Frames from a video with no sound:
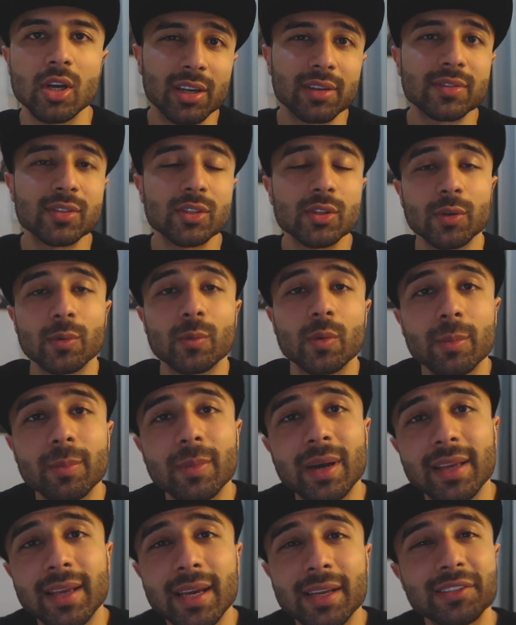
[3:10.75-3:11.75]
Kind of stuck with
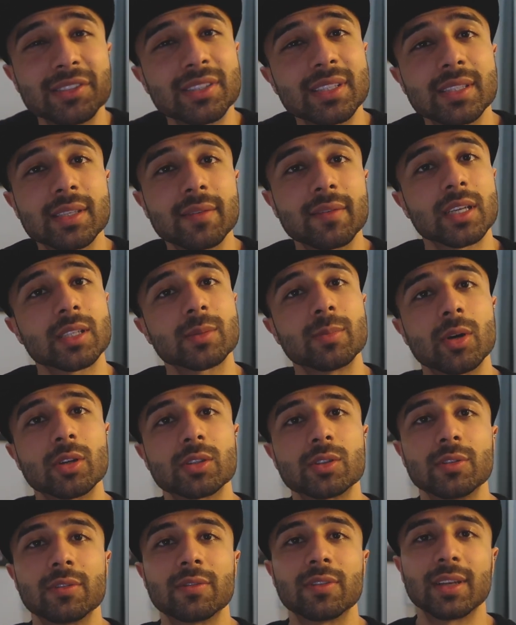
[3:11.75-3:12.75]
my Canon G7X
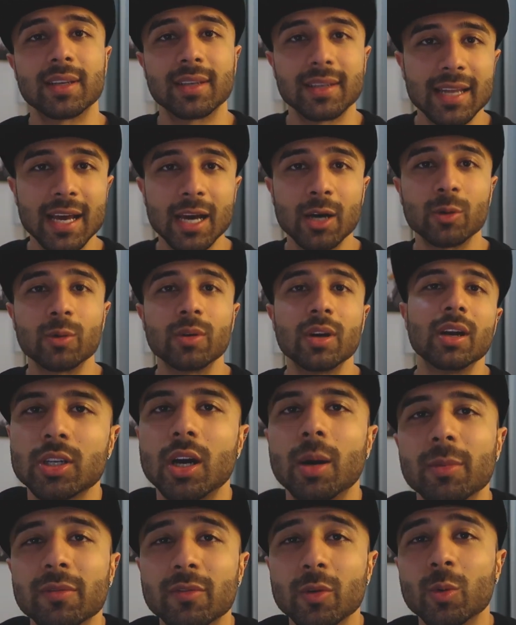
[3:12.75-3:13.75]
Mark II for now.
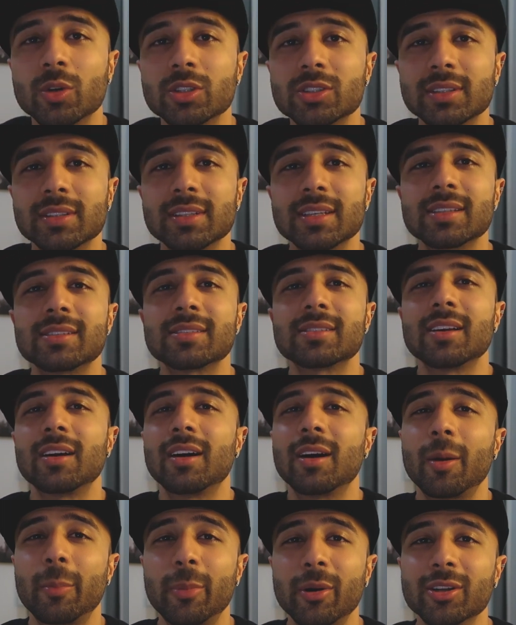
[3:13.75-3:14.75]
Charm, if you're watching this,
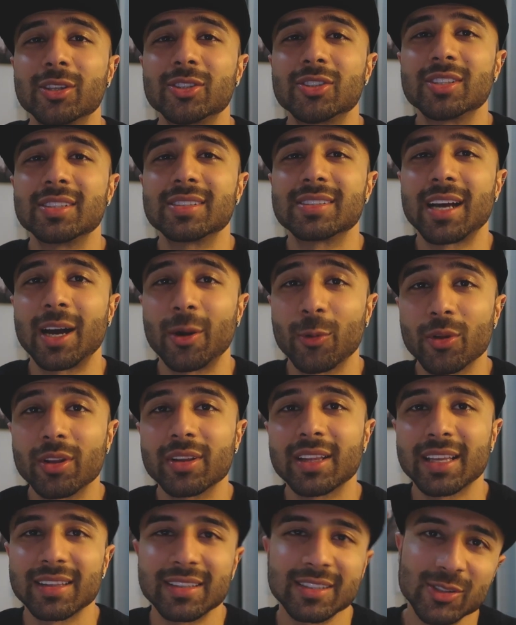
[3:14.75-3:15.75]
apologies. I
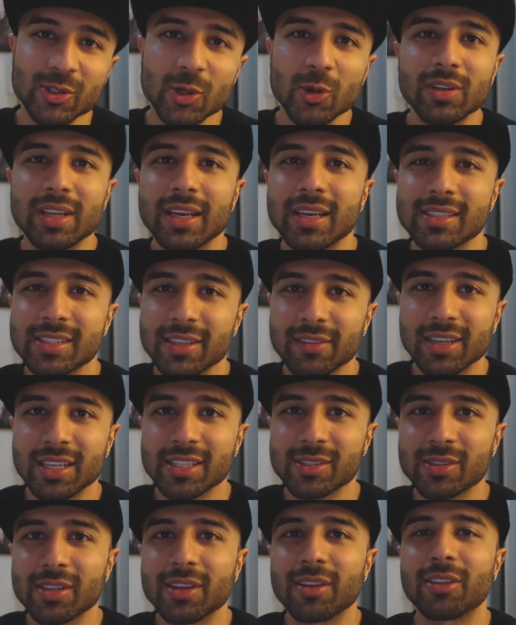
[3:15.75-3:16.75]
will get the Sony
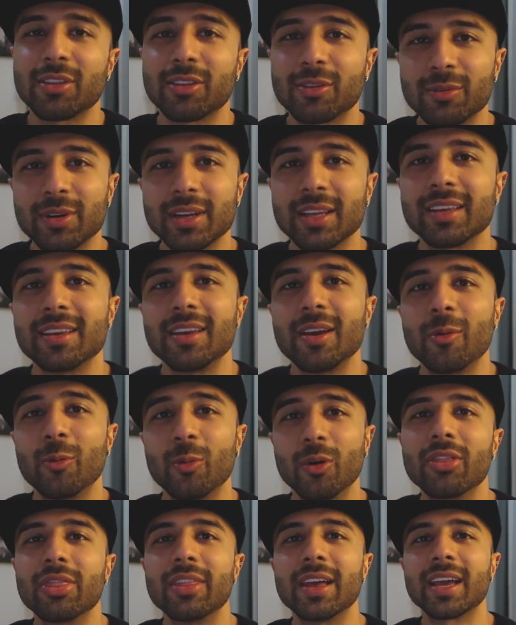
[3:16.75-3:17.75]
A7S III
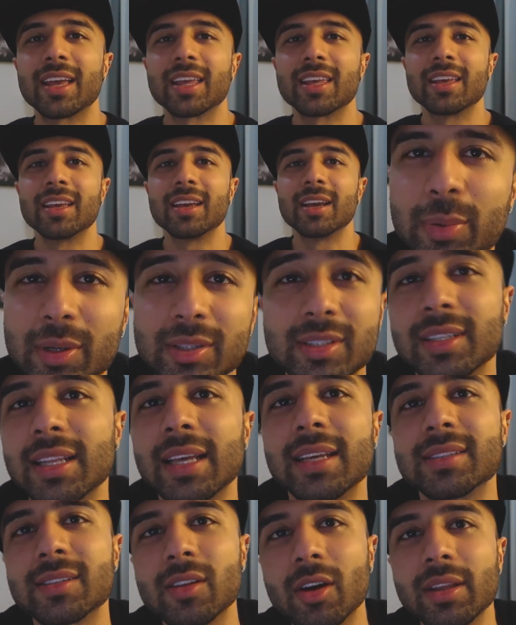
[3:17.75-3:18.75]
one day, but
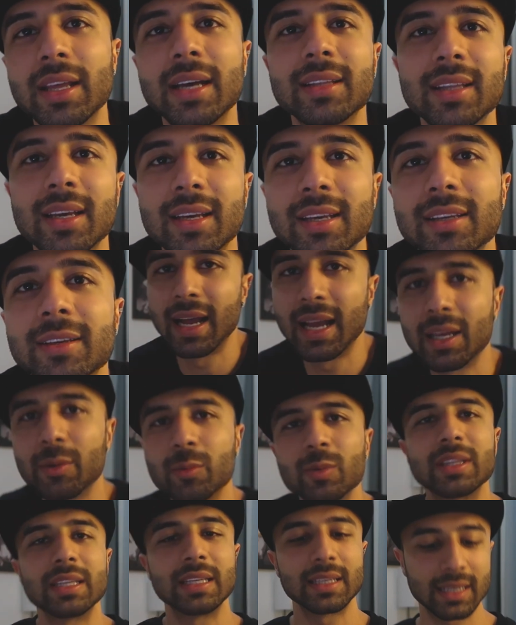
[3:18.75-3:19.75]
today is not that day.
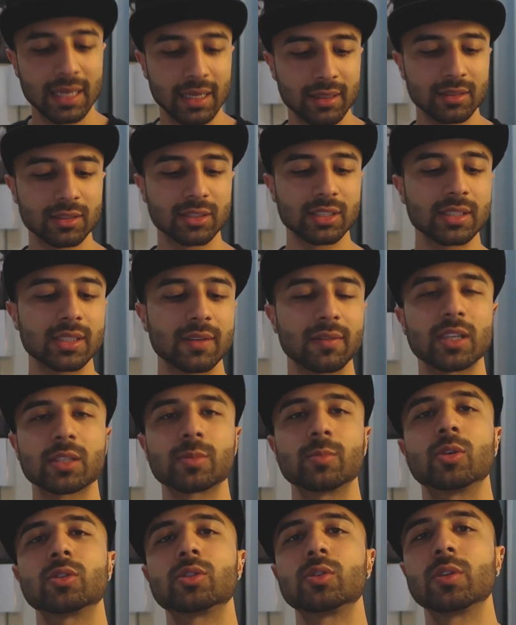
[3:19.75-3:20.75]
And with the Canon
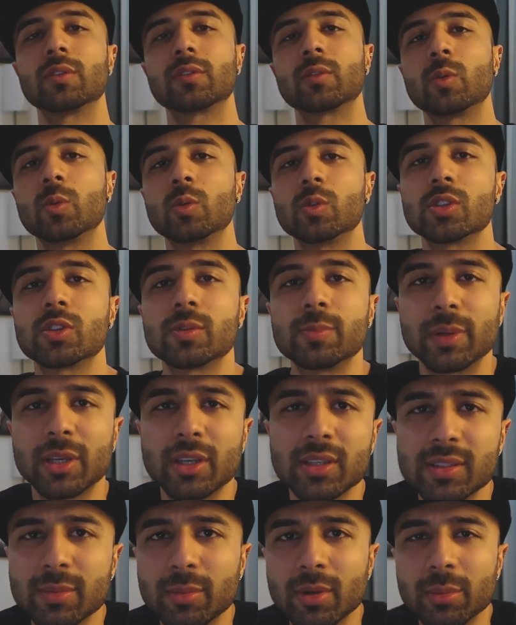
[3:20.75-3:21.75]
G7X Mark II, of course,
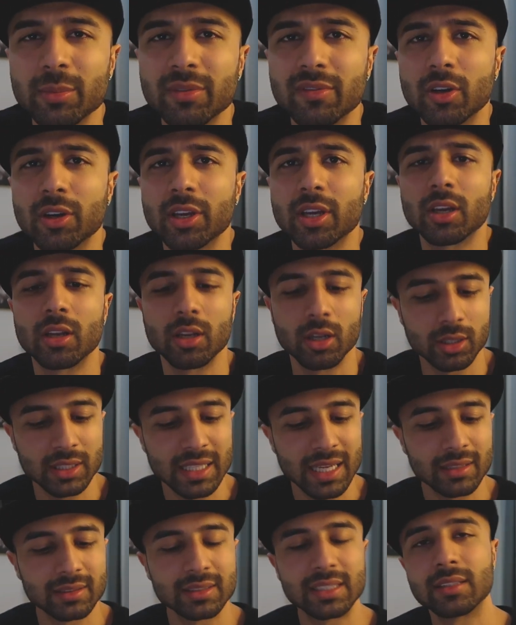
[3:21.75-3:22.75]
because I'm going to be vlogging a
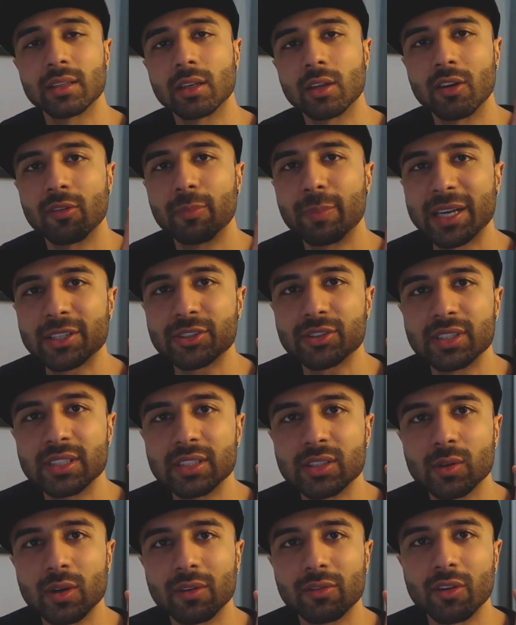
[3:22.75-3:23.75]
lot, I'll need a lot of
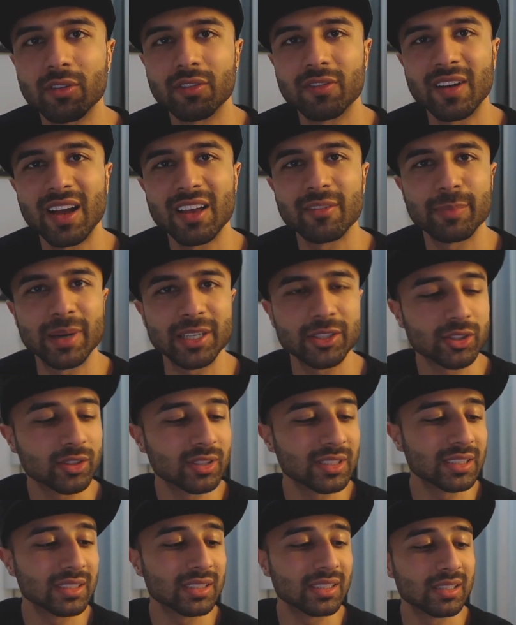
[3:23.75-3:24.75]
batteries, so I've got 5
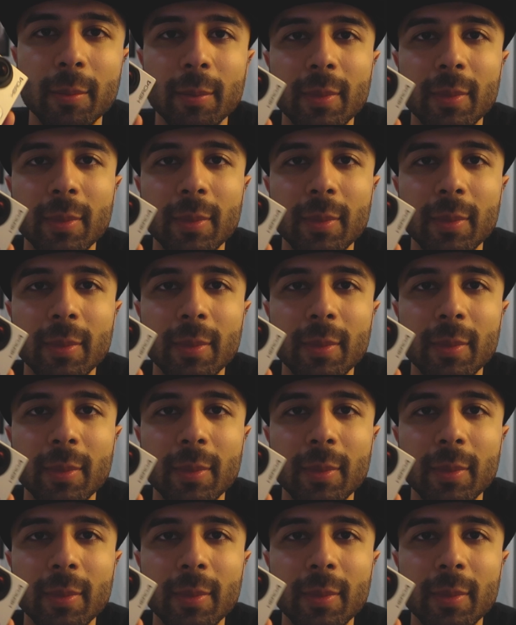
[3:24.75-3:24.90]
batteries.